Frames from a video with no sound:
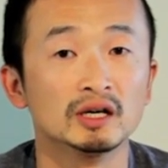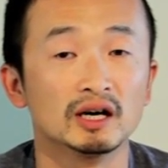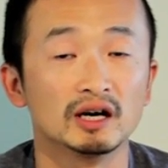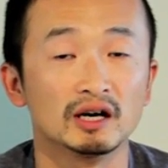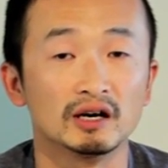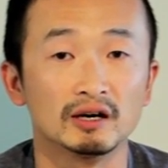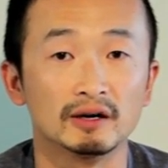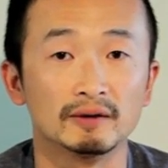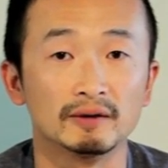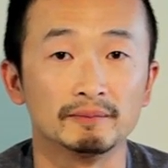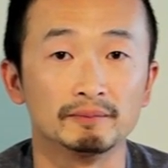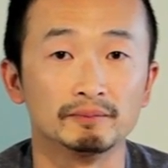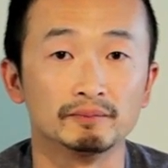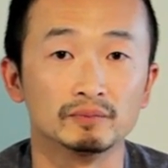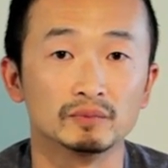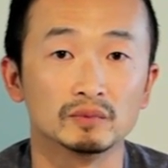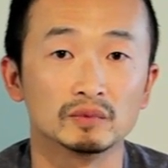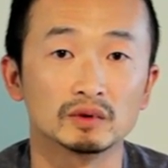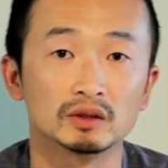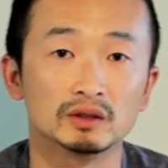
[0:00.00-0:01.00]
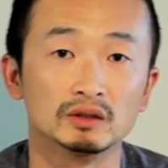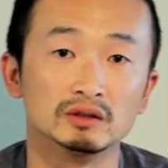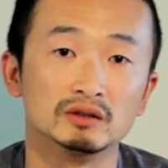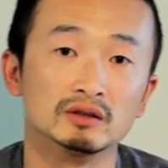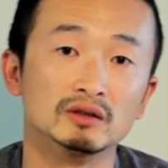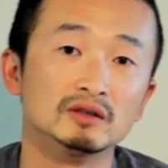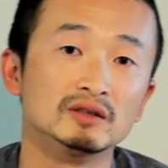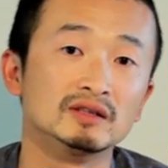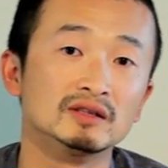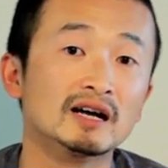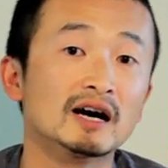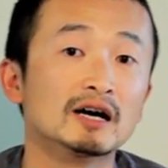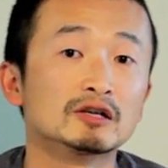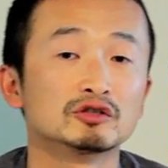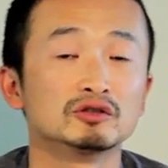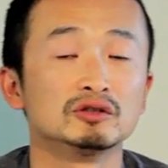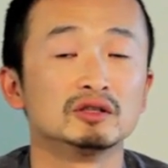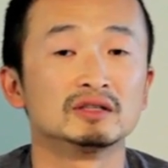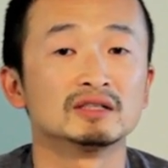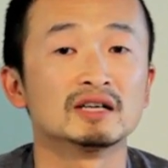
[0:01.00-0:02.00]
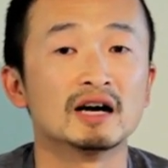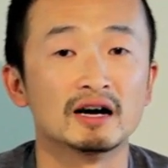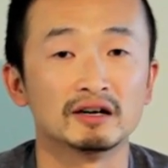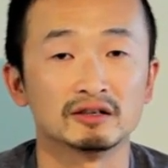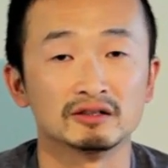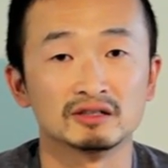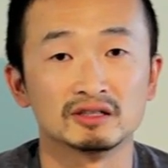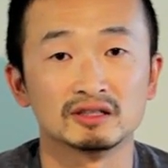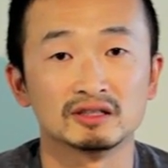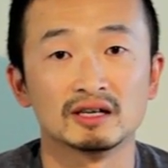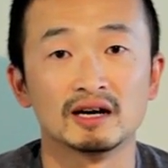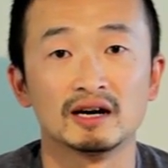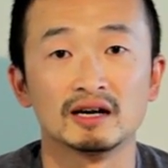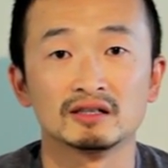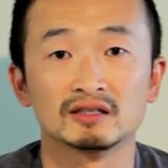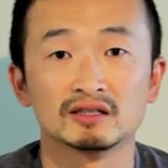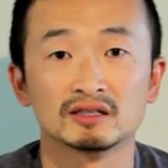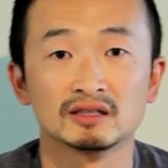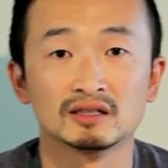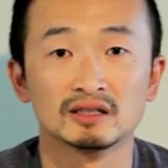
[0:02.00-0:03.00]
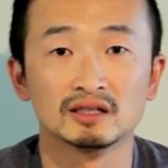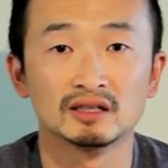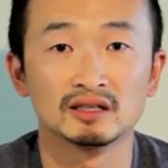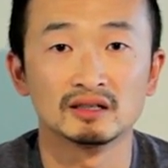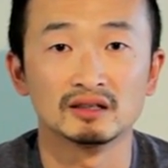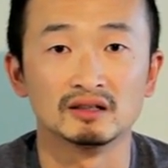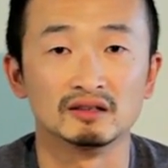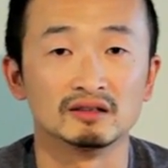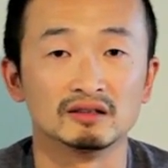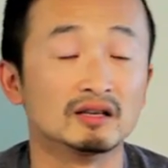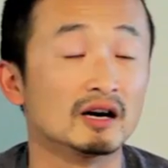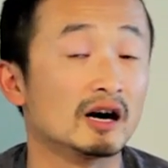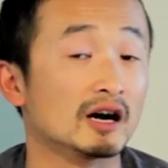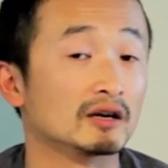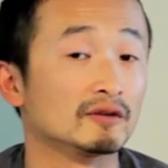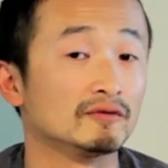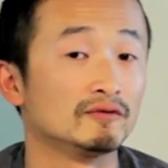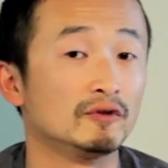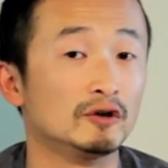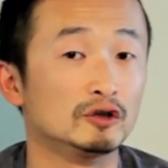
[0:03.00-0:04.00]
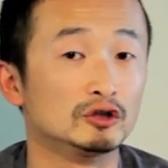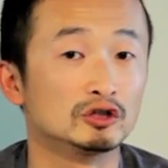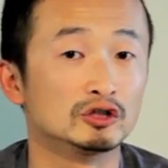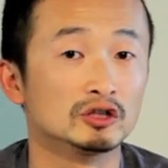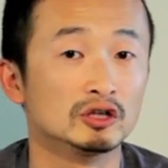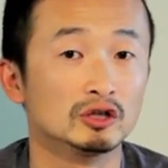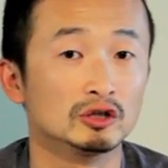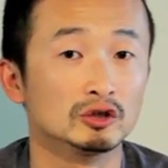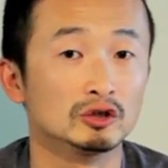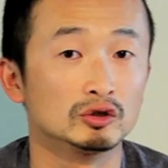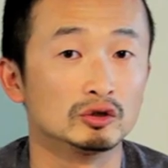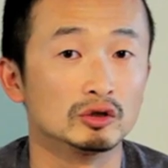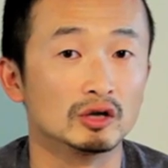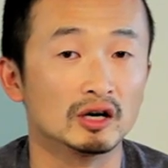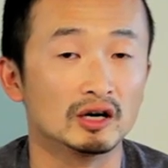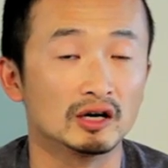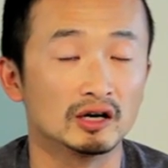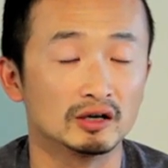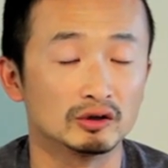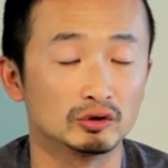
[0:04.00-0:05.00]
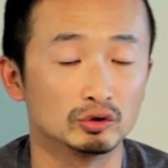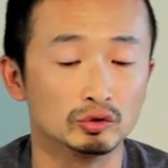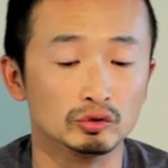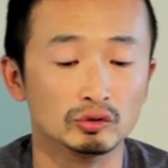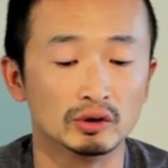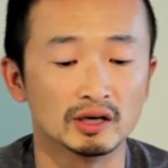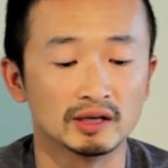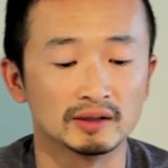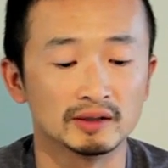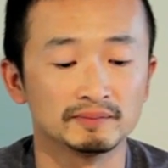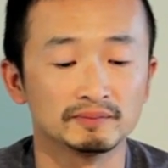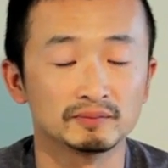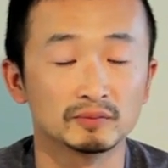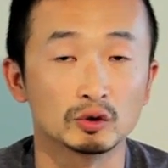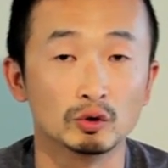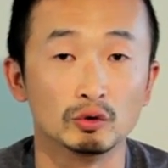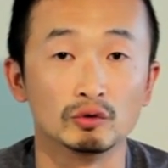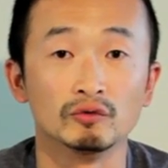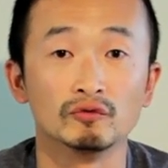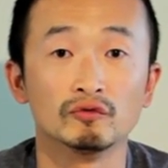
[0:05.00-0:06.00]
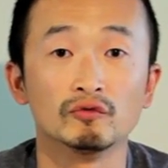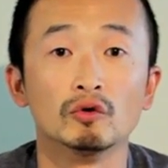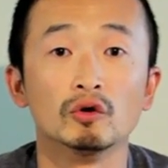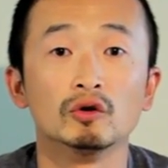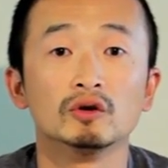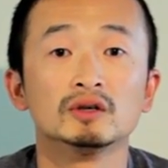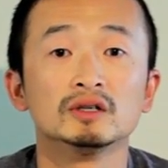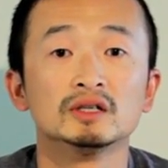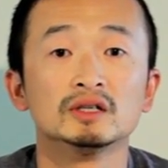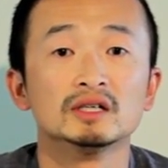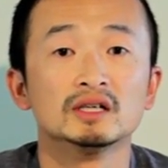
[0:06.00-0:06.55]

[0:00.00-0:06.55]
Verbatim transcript: um, the, the larger the target size, the target fish uh, you are going for.